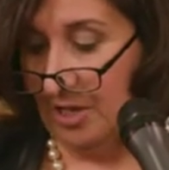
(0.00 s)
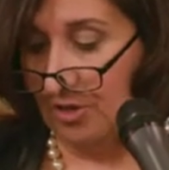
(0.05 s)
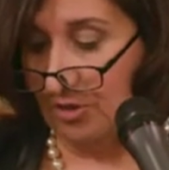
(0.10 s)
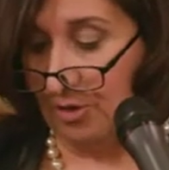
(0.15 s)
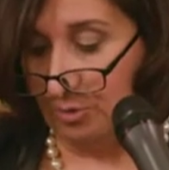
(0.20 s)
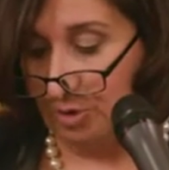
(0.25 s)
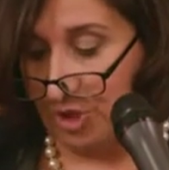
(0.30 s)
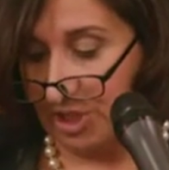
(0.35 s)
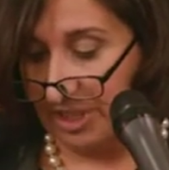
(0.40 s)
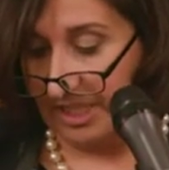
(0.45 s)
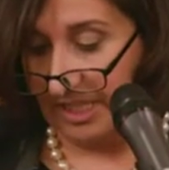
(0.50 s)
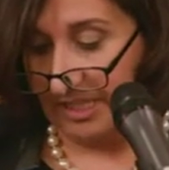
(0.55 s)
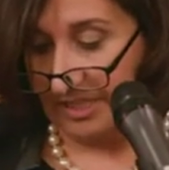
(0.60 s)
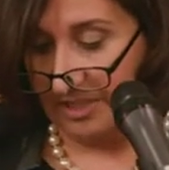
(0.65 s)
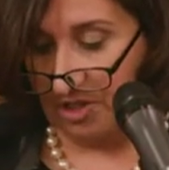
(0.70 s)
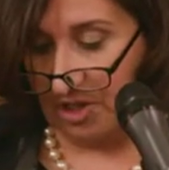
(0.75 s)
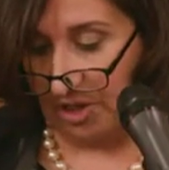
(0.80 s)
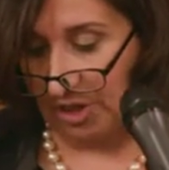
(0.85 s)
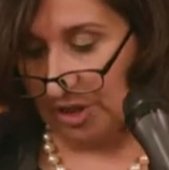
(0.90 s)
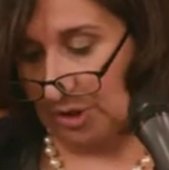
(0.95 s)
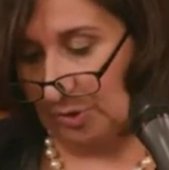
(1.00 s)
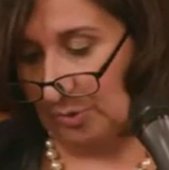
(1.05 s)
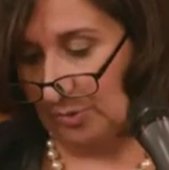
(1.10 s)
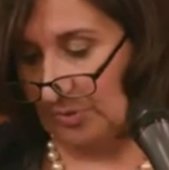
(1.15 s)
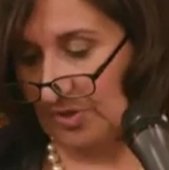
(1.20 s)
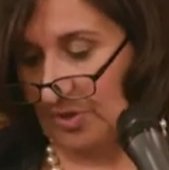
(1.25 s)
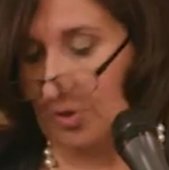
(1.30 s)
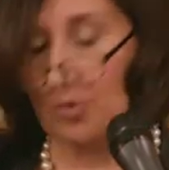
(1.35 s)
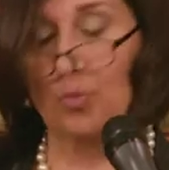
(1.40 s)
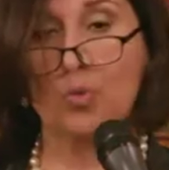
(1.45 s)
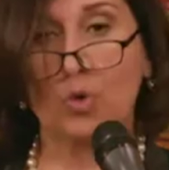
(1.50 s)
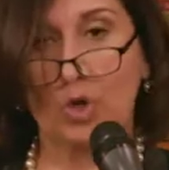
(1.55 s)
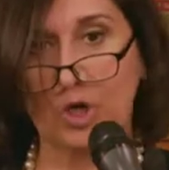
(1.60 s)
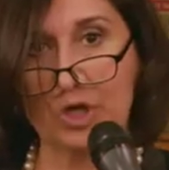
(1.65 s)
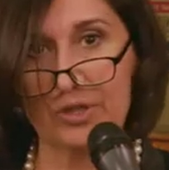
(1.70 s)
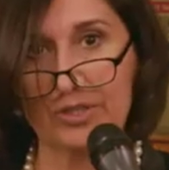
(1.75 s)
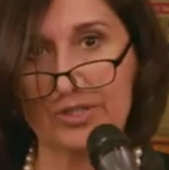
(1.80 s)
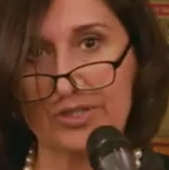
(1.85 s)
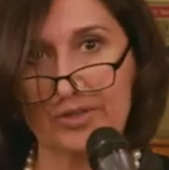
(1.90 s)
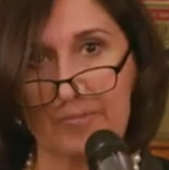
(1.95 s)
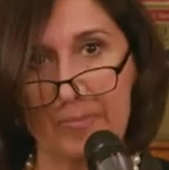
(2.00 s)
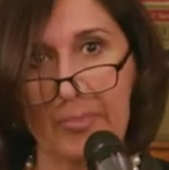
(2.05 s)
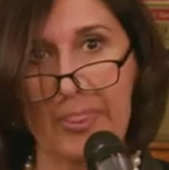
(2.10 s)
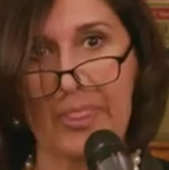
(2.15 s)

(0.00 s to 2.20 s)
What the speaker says: though she does not use the word.